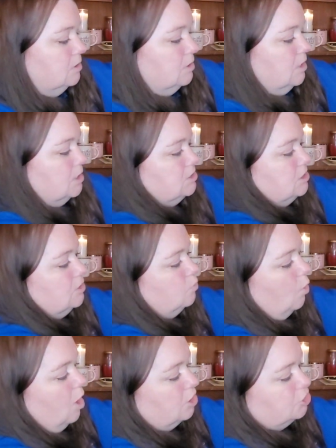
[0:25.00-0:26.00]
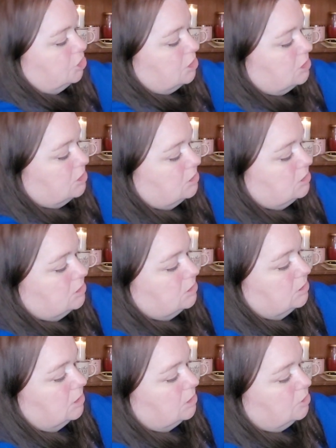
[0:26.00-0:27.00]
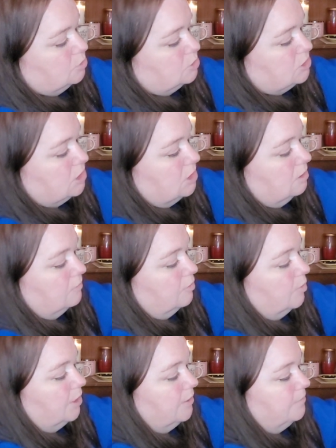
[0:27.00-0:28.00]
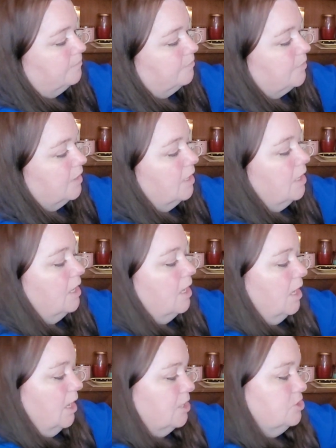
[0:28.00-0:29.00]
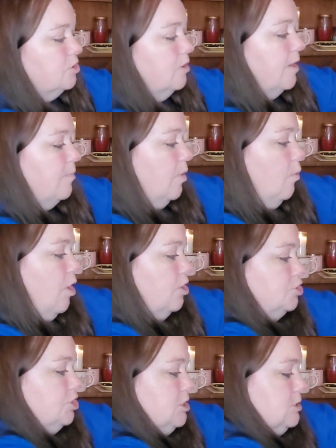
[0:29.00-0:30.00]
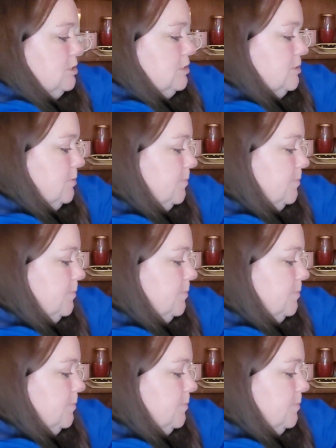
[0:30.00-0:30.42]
washies, and you'll see in a little bit I do like my washies.